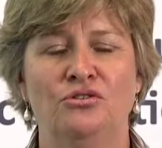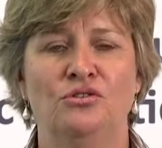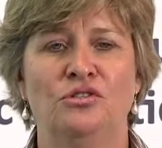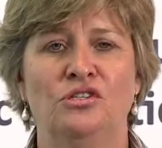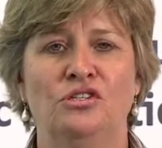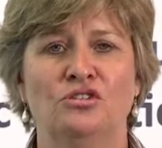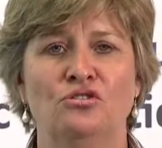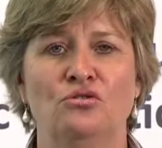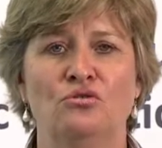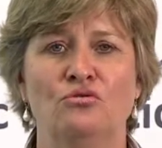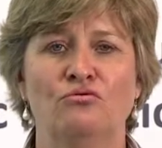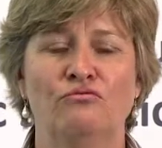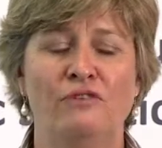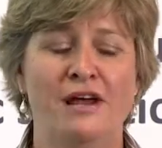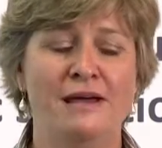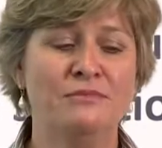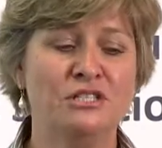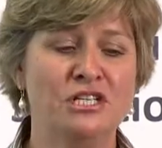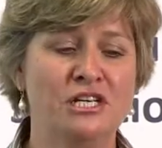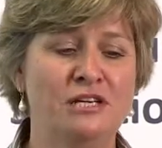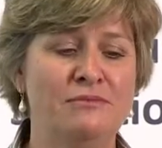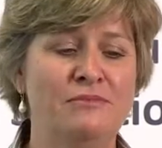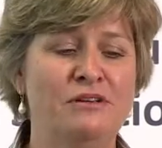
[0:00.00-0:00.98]
store RAM
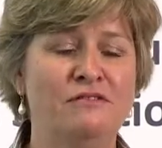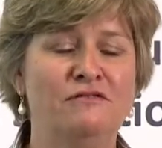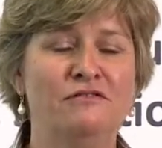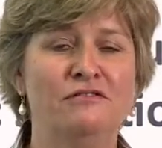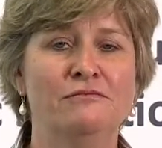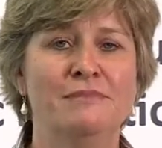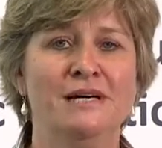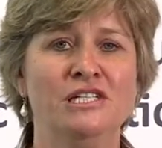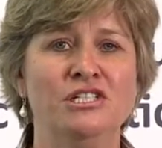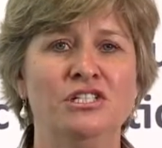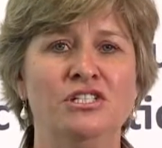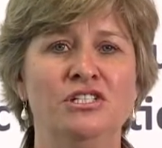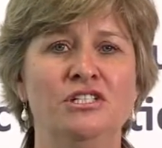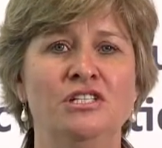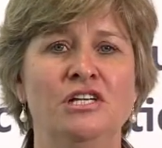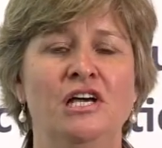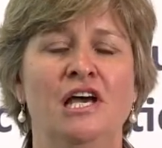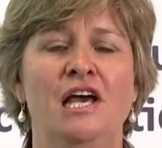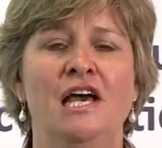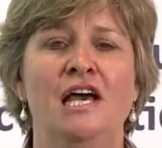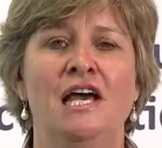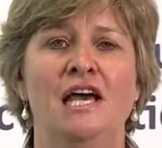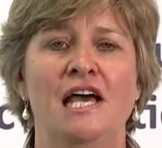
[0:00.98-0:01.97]
team information
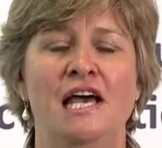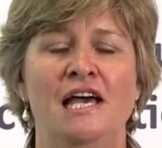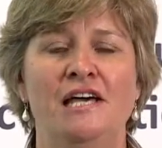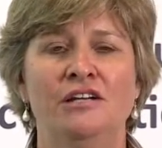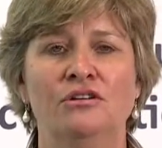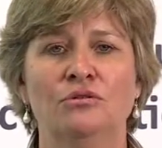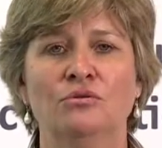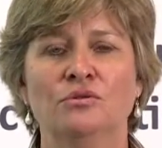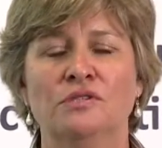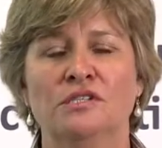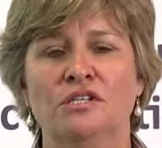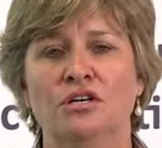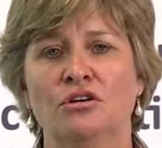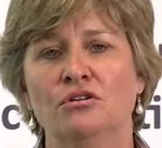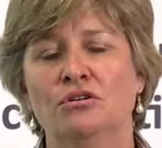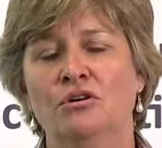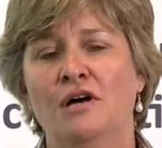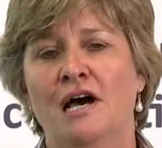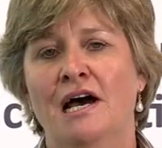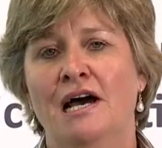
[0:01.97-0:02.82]
and also